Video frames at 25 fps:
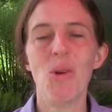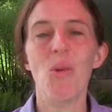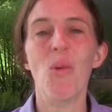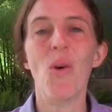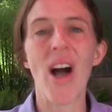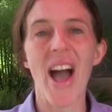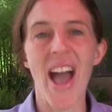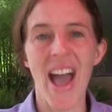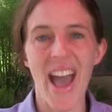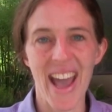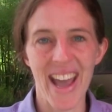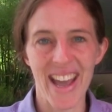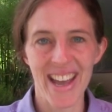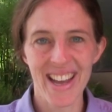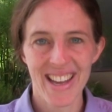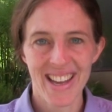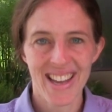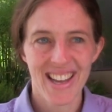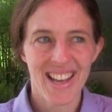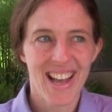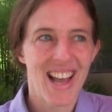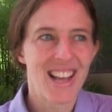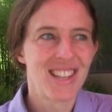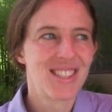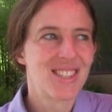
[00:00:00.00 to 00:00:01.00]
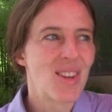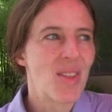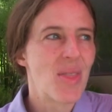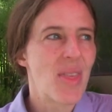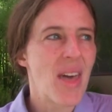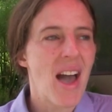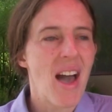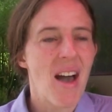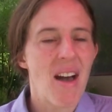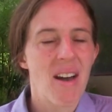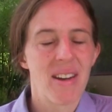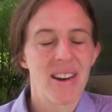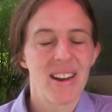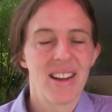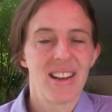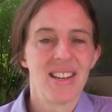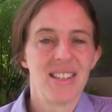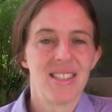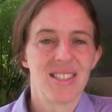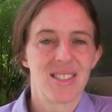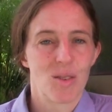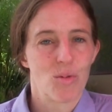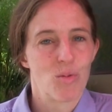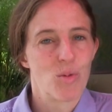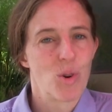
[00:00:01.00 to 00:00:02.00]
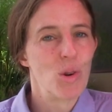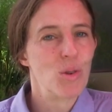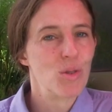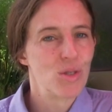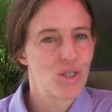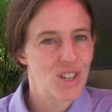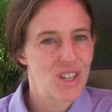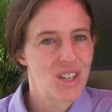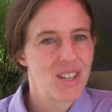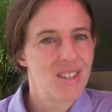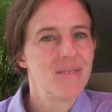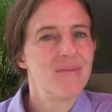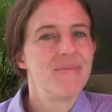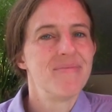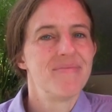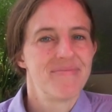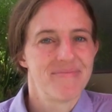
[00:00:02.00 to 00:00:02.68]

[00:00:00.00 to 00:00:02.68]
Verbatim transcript: away, and so that is erosion.